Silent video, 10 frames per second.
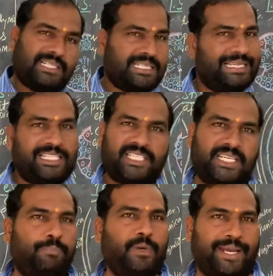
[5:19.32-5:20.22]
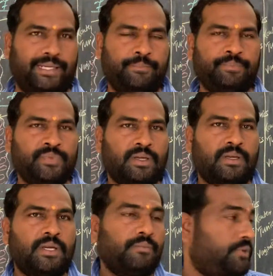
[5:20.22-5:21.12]
cell is a diploid.
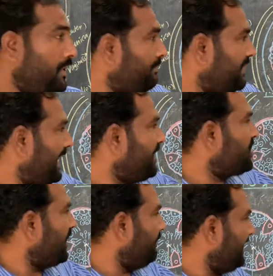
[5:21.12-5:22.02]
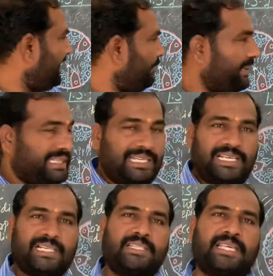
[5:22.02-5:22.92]
From that germinal
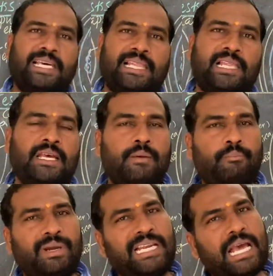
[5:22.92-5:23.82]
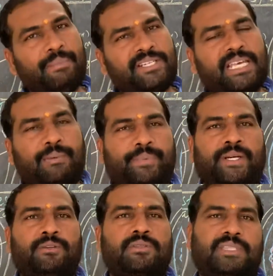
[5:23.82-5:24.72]
epithelial cell, male gametes are
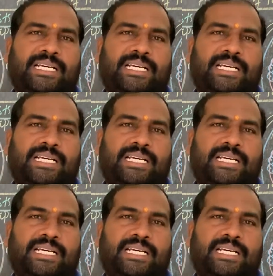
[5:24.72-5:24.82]
produced.